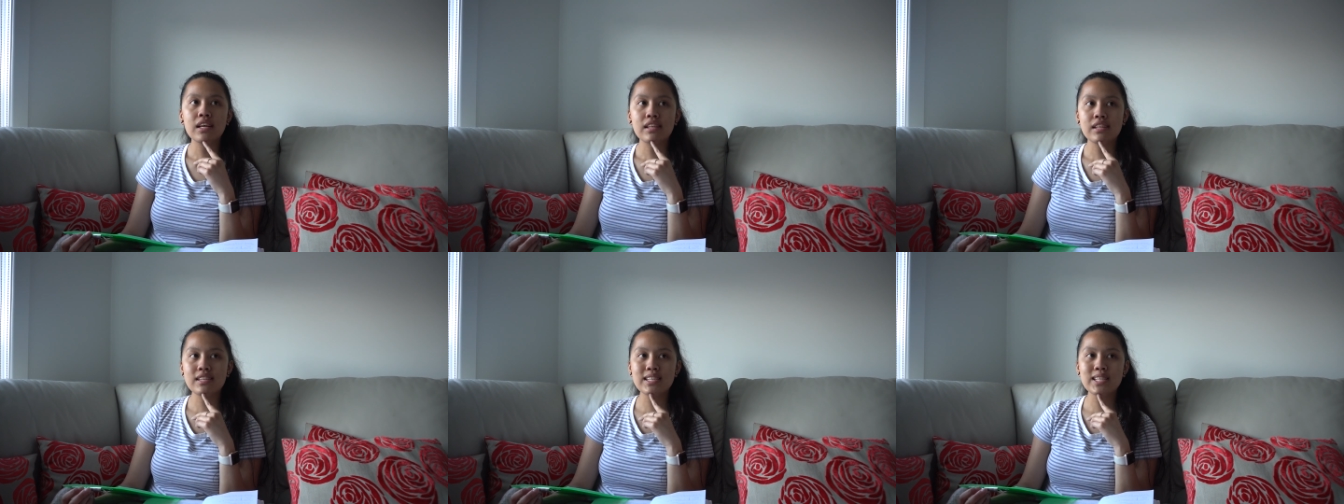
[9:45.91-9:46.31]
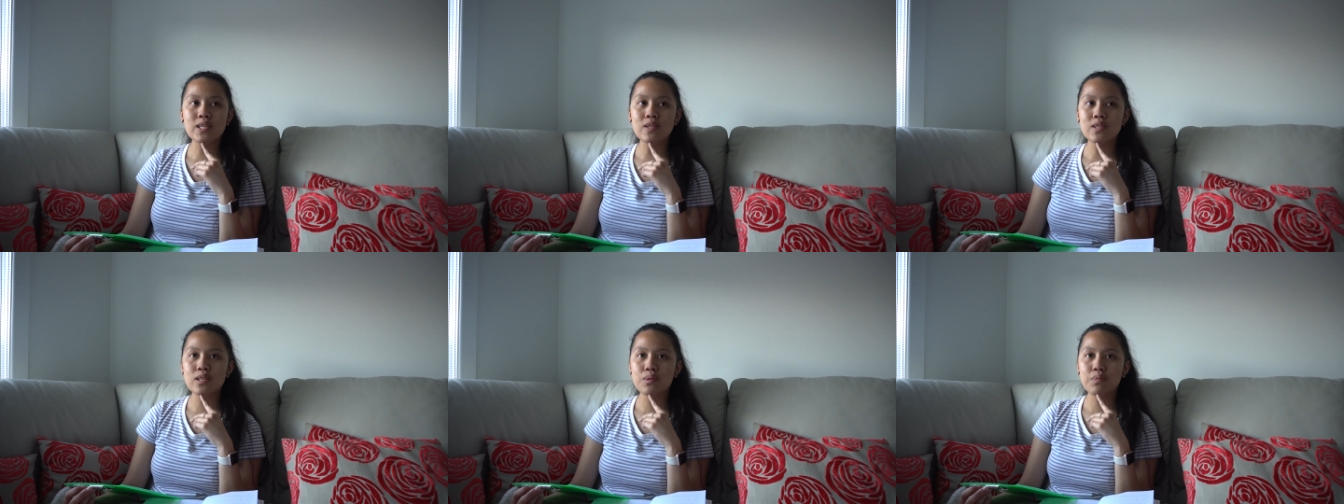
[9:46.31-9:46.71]
This is
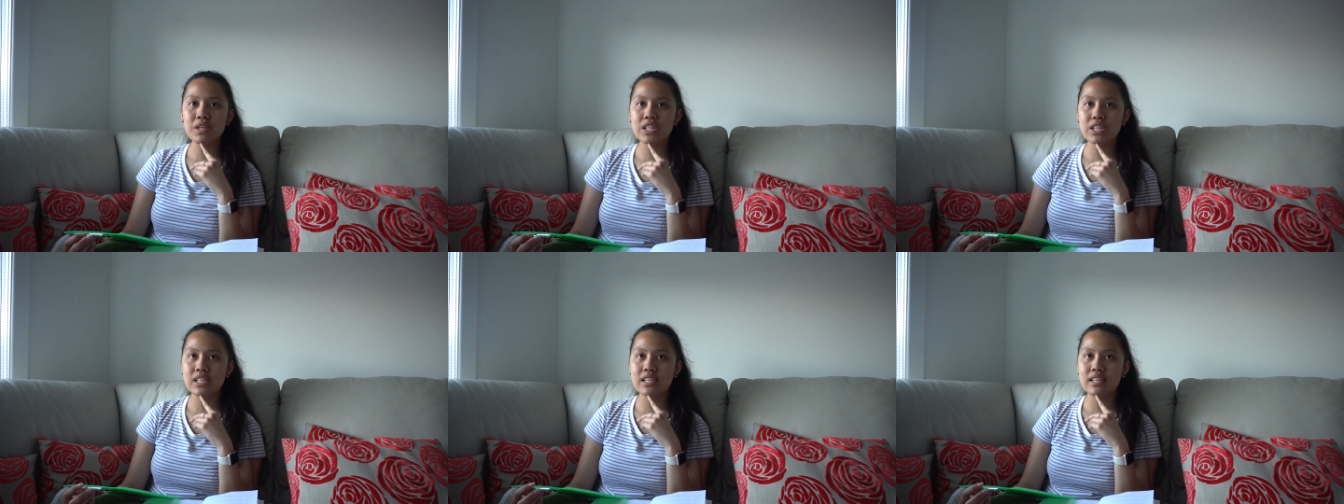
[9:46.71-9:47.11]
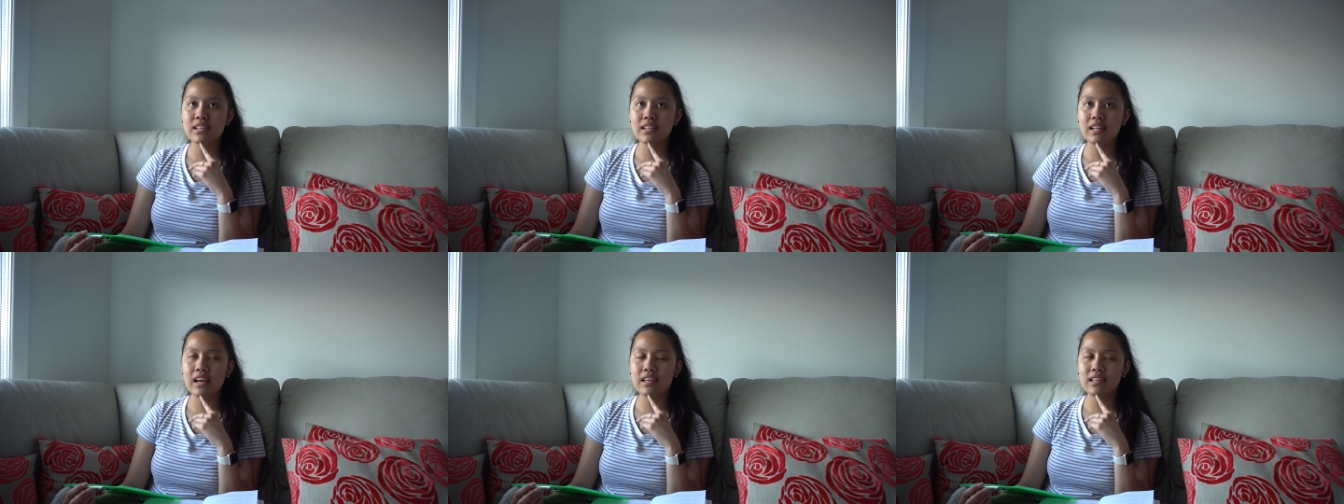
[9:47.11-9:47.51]
not so much
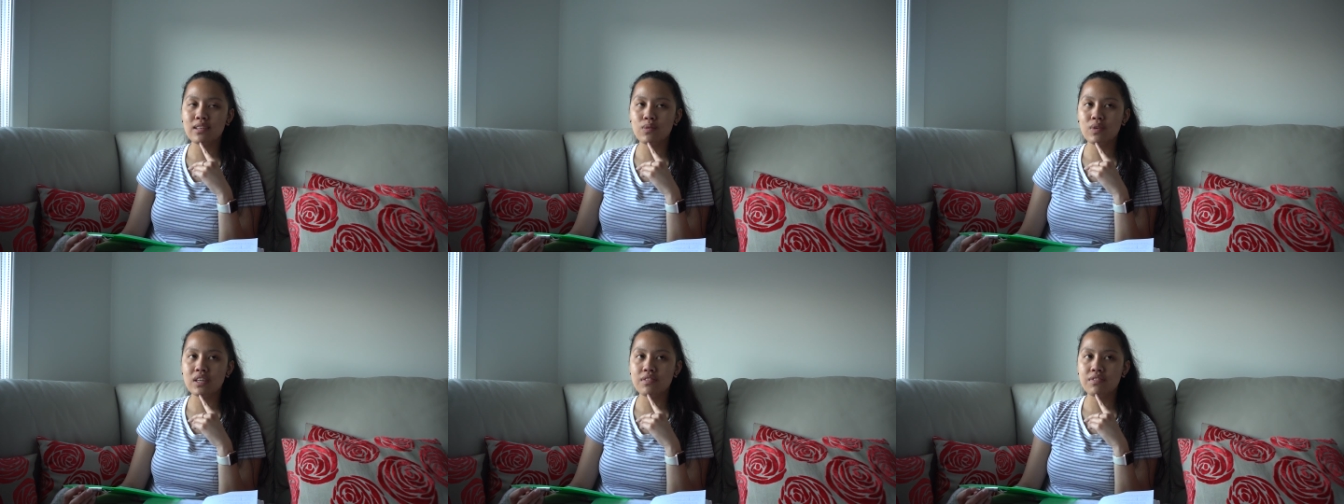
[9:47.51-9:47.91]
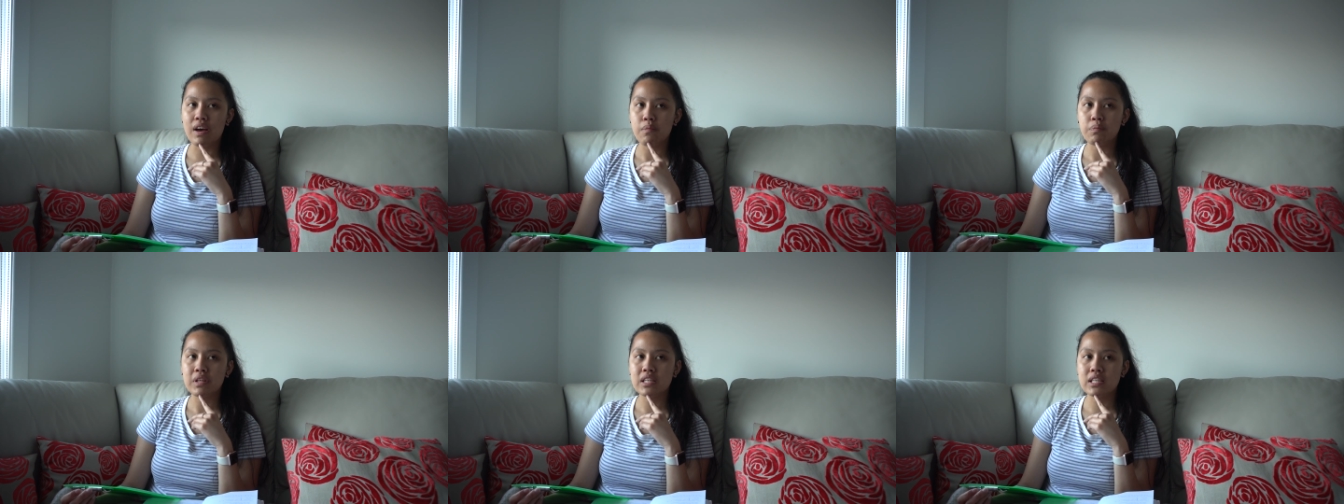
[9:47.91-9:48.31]
lying in the way of
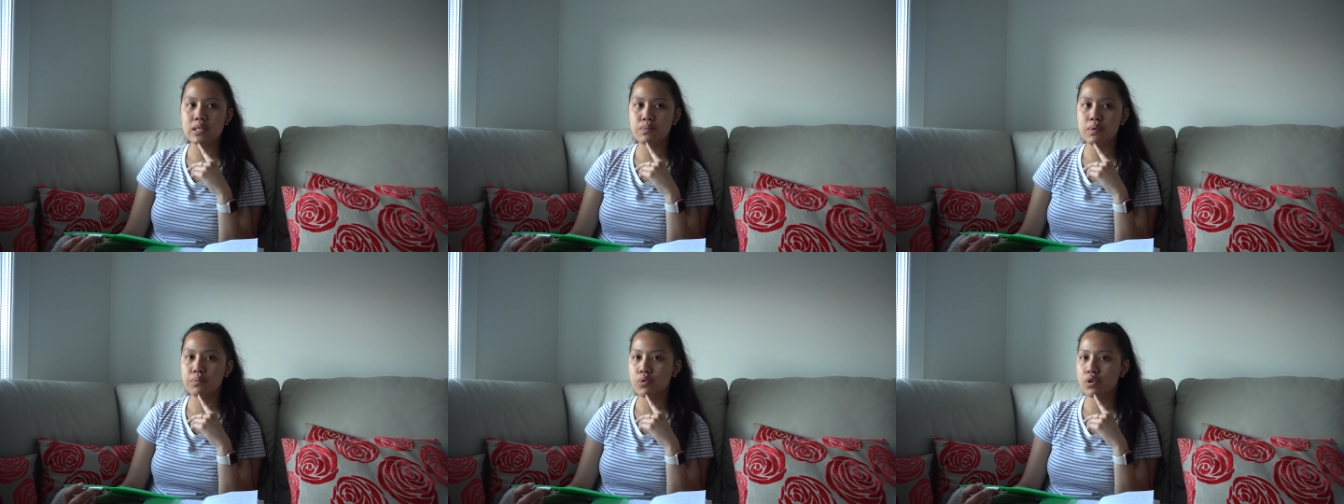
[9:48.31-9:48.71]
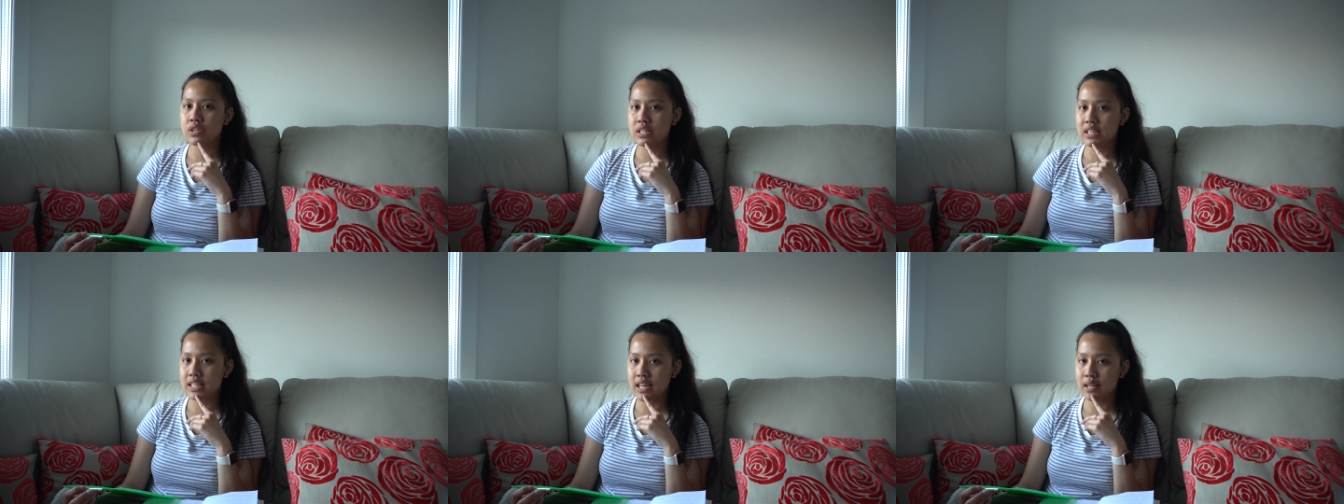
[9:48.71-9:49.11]
happiness, but more
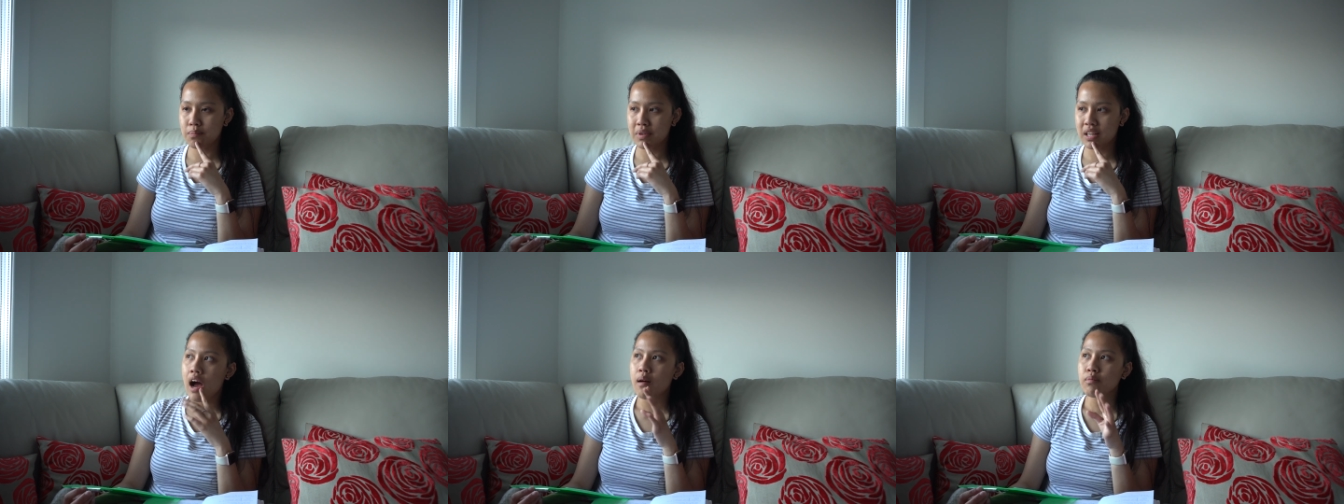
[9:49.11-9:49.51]
contentment.